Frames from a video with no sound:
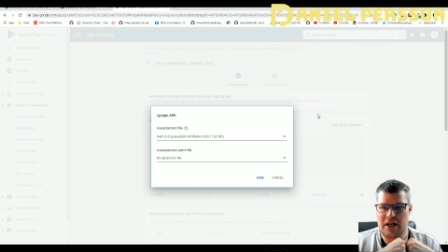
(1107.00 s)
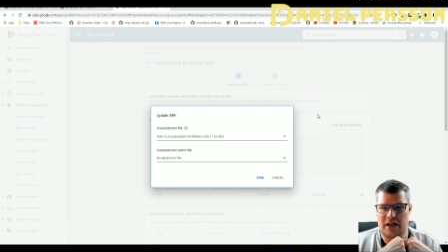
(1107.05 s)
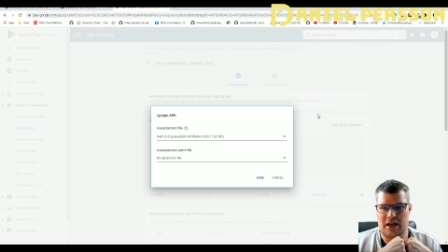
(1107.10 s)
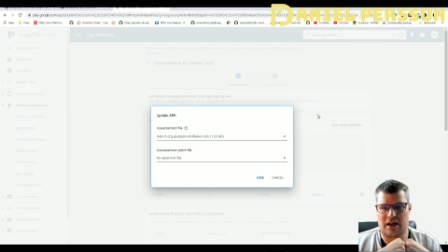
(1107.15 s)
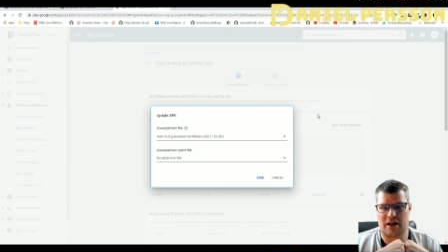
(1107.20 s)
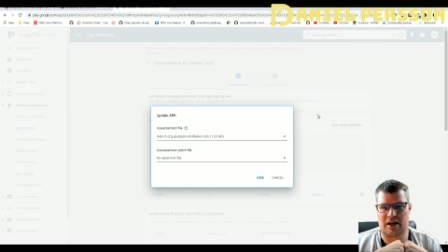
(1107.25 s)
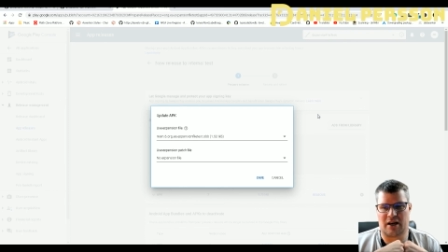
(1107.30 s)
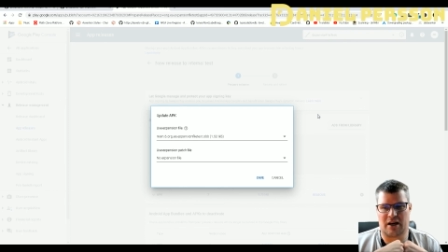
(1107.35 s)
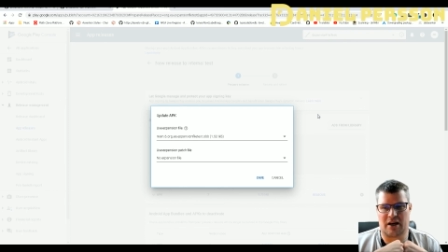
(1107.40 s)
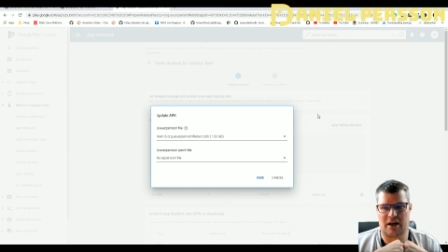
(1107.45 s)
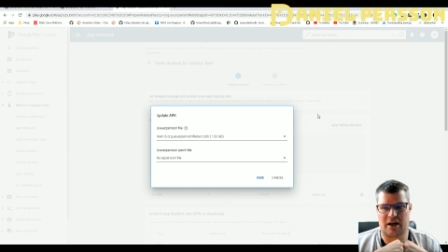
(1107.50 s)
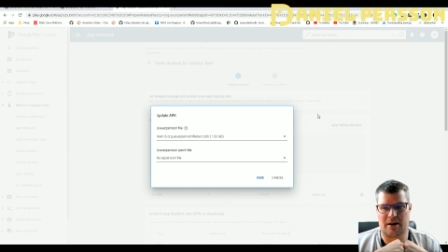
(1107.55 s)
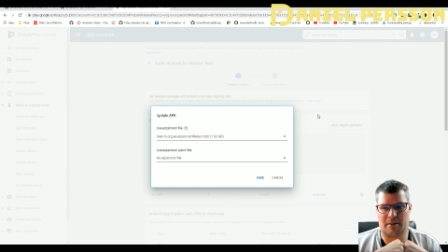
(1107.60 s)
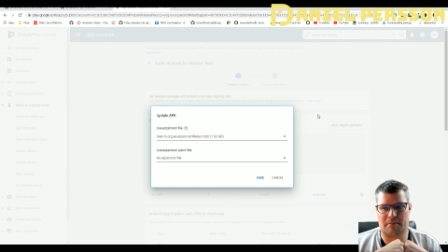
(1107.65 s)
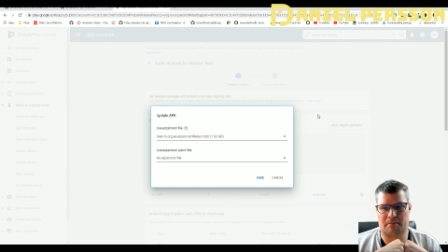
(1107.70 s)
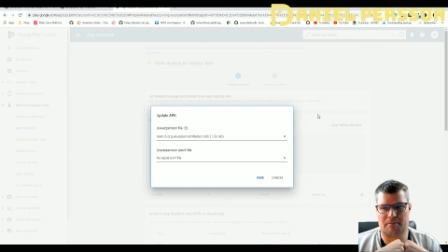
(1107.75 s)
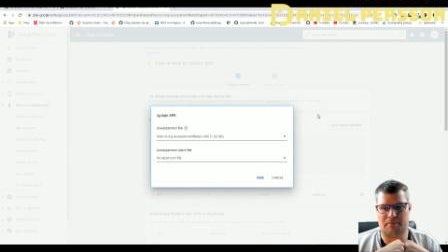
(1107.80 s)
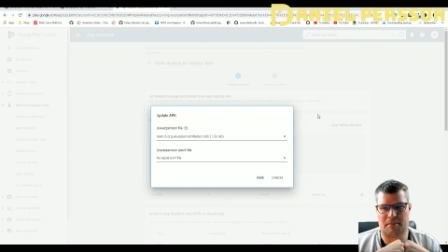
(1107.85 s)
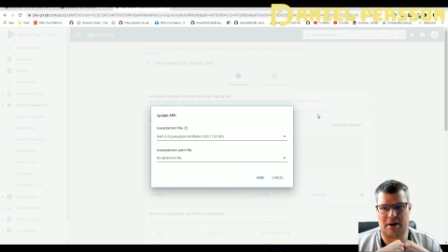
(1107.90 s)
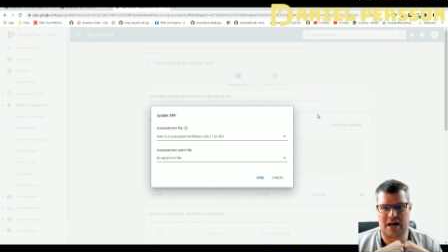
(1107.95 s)
uh,
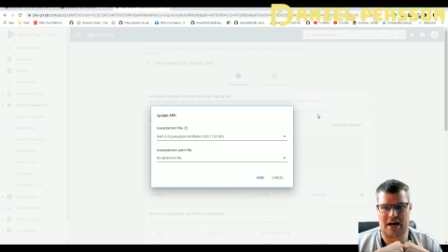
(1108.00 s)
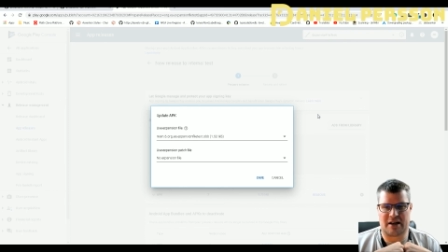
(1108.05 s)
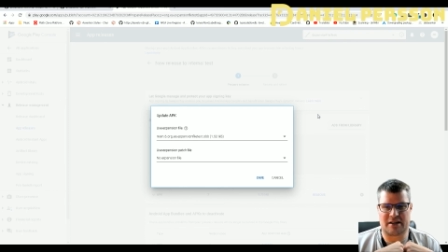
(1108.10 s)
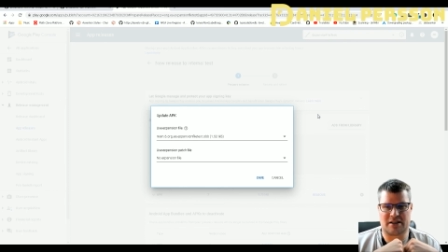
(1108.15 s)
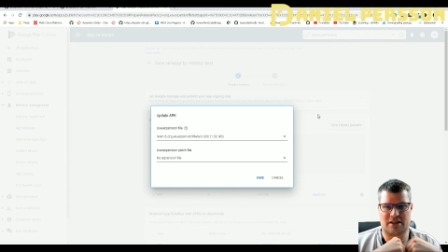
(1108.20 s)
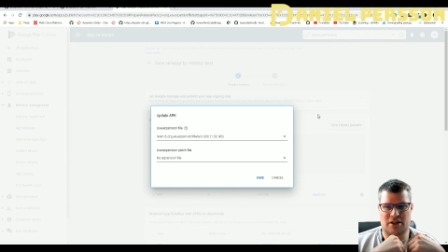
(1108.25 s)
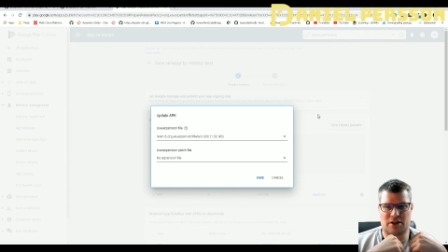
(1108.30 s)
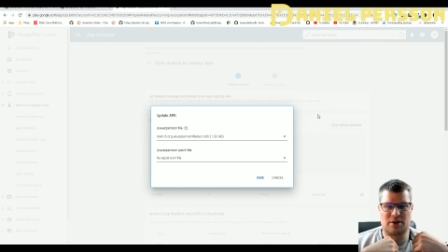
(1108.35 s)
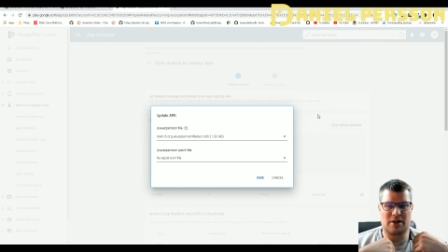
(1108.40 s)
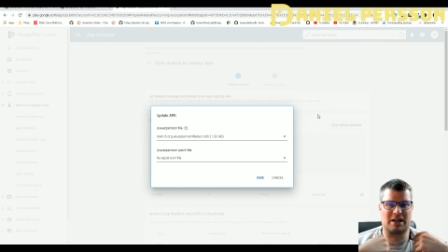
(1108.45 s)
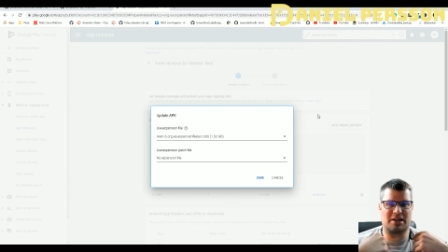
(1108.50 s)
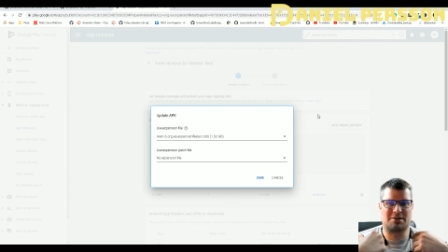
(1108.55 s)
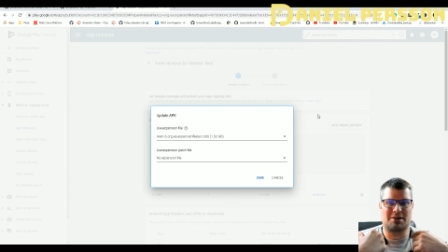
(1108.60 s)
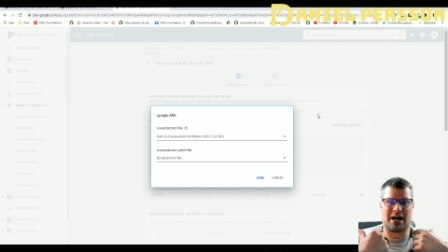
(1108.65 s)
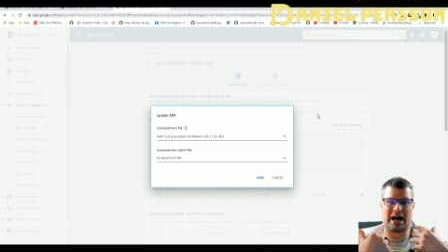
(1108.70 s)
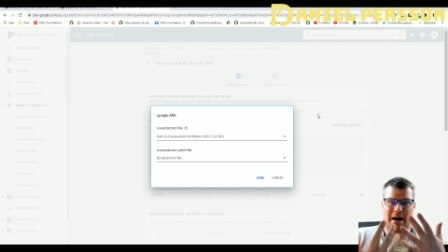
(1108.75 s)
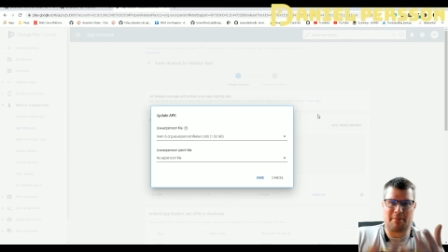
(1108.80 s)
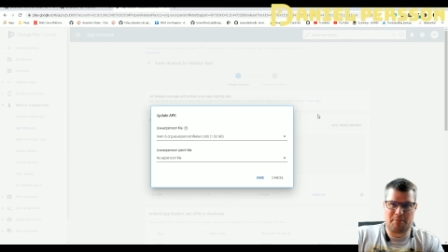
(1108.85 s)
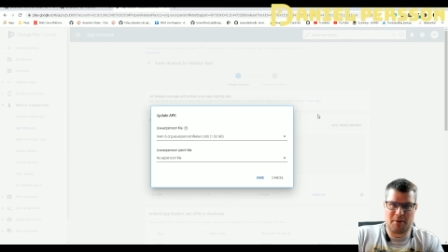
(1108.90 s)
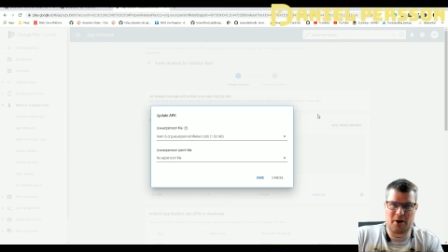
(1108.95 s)
but you need to
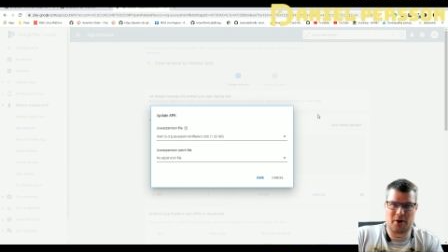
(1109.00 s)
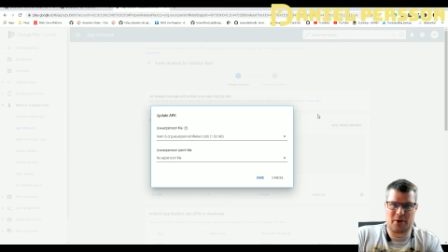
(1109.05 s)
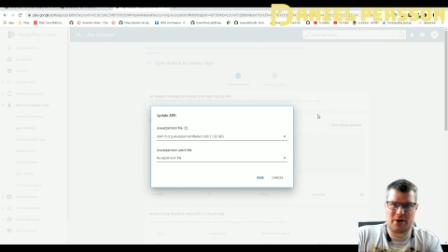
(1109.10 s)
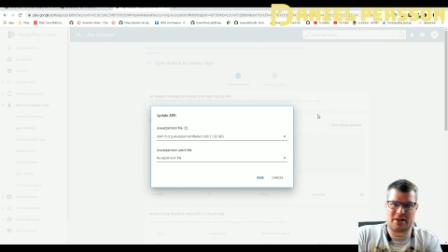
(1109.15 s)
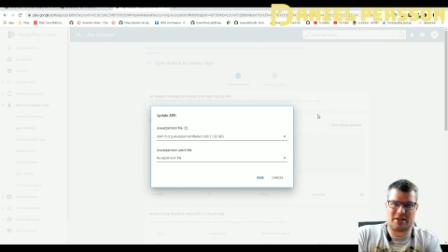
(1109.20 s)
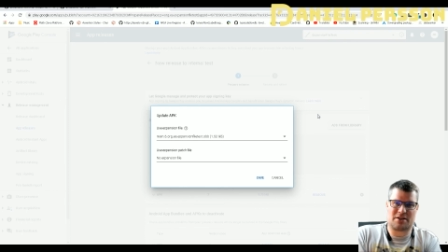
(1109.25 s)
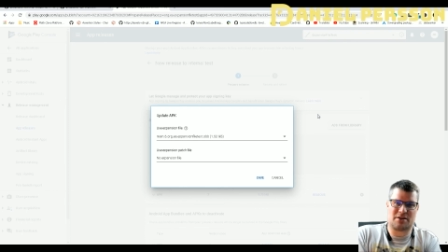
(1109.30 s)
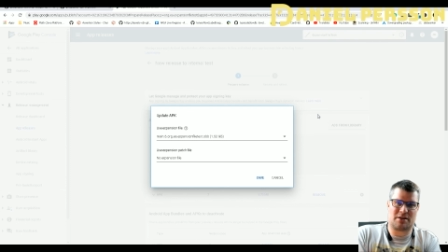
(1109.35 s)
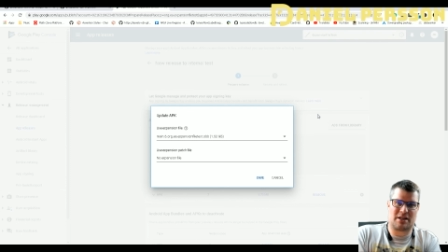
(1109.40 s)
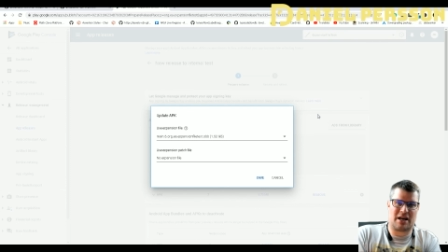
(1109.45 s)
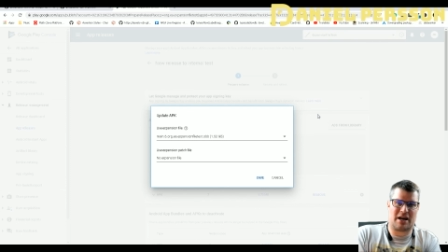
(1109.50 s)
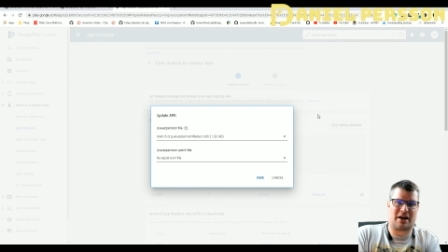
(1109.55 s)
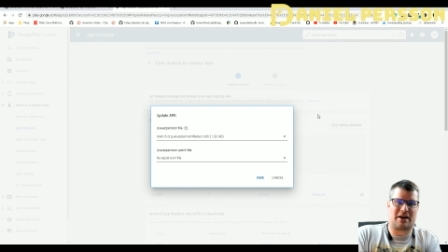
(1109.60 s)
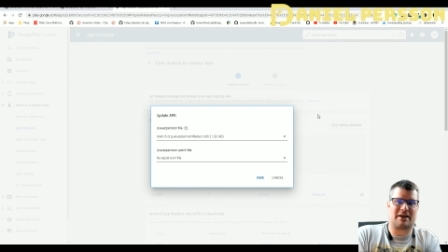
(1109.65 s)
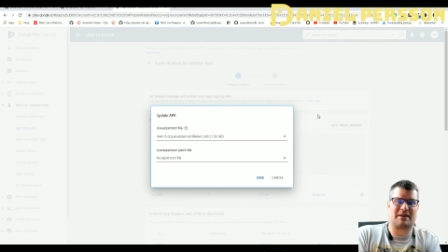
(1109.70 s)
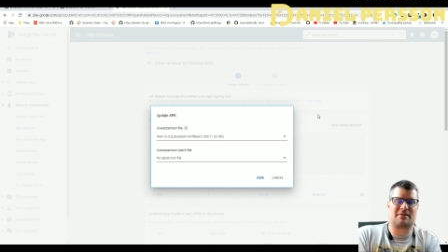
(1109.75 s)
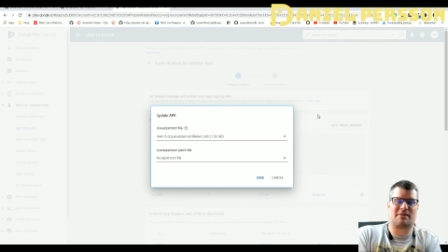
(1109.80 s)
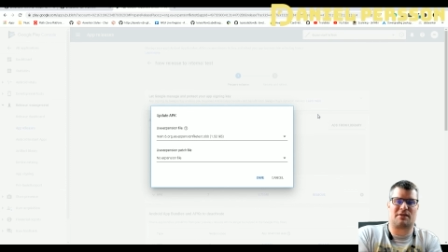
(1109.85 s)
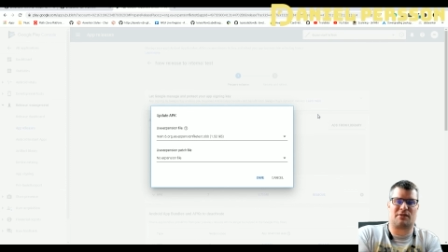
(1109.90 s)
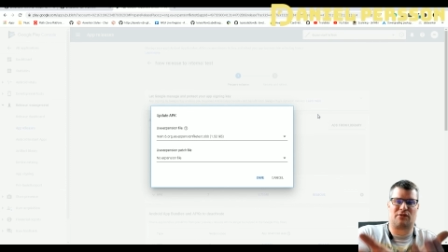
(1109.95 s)
upload it to their
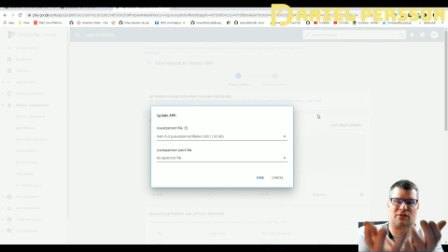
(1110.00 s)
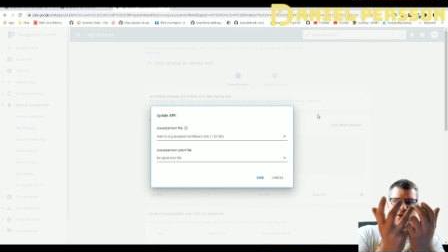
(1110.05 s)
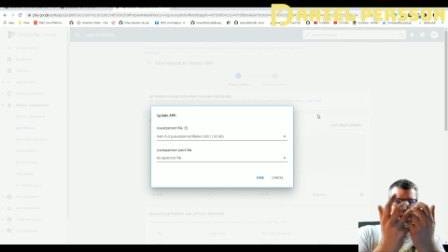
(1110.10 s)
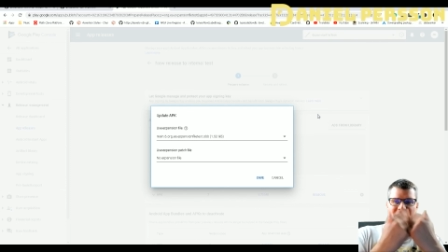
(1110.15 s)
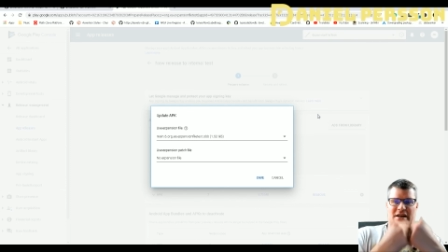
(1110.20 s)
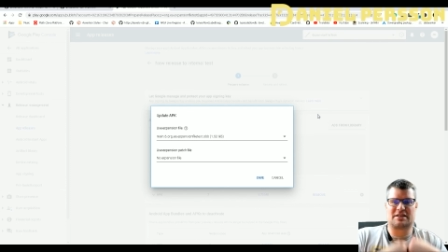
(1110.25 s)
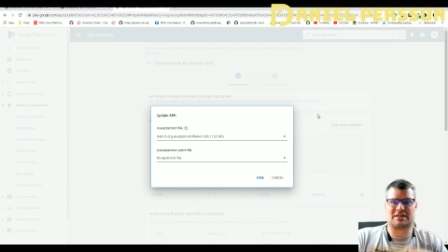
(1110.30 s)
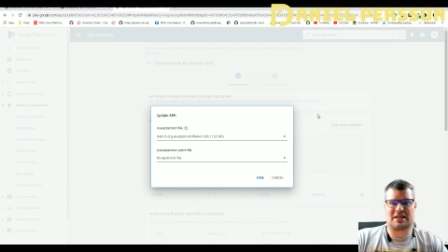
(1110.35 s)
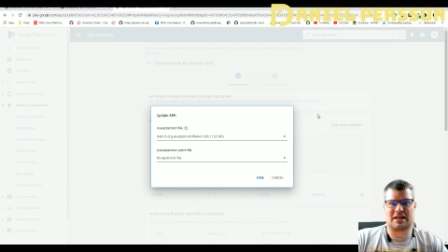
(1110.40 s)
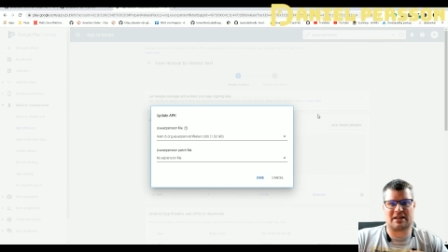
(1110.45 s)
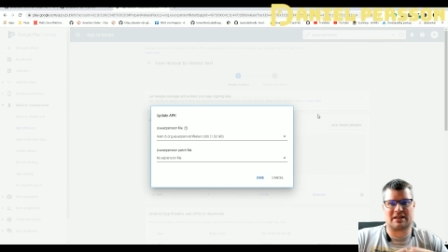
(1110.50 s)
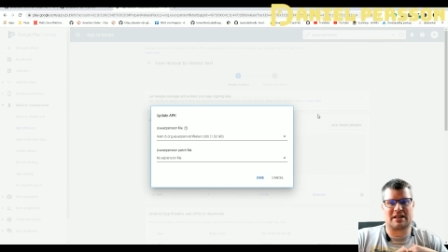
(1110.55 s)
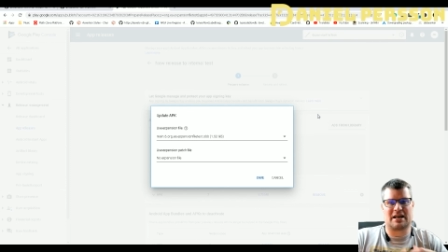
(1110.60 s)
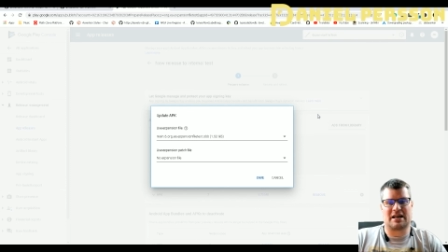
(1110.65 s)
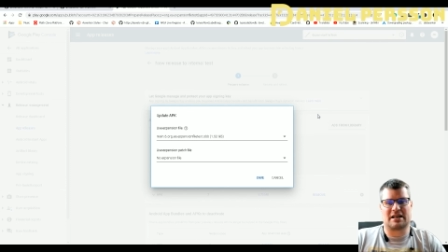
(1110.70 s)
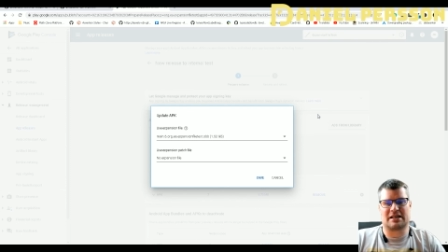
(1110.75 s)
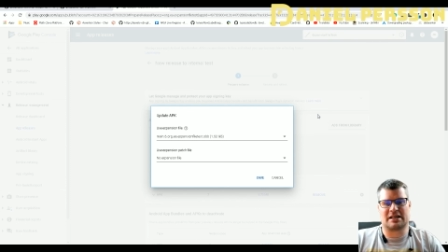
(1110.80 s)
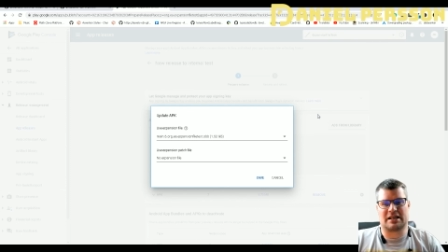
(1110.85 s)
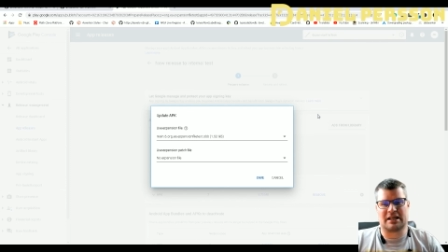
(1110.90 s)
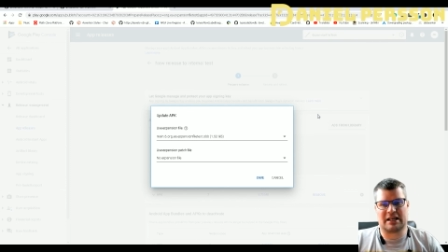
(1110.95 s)
interface and
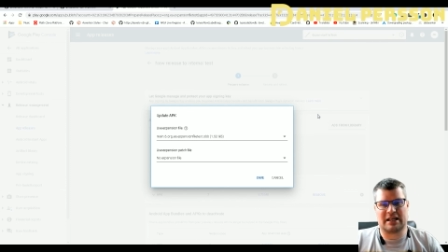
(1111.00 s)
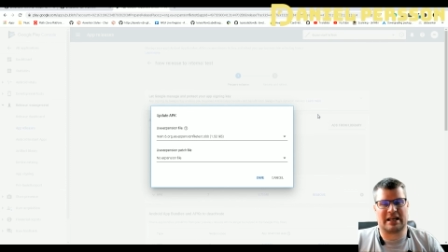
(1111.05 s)
then